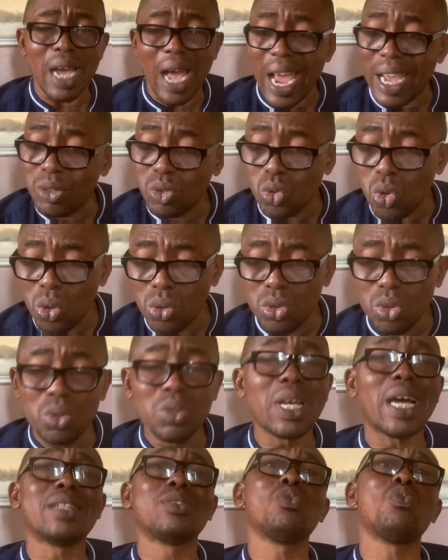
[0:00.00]
I told you
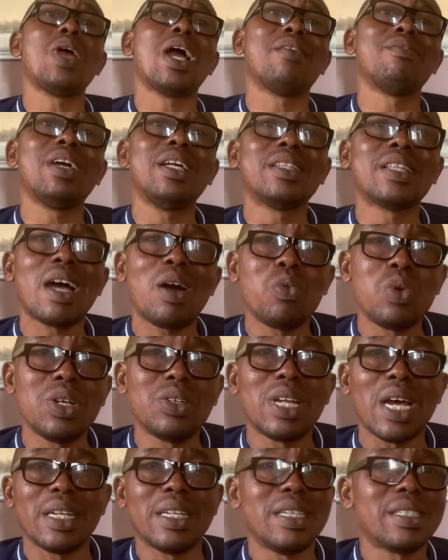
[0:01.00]
that we have entered
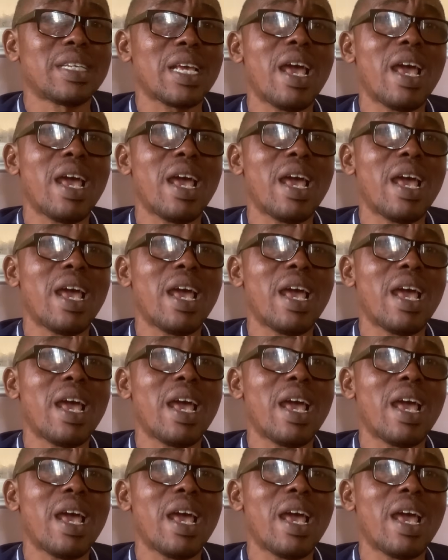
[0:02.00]
wilderness.